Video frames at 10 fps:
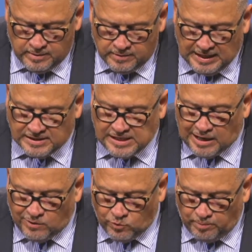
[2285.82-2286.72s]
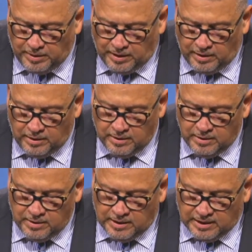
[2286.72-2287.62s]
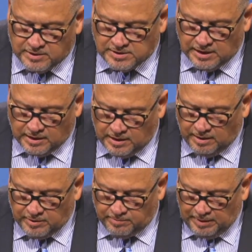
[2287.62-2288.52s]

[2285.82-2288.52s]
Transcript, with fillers: That is how it will be at the second coming.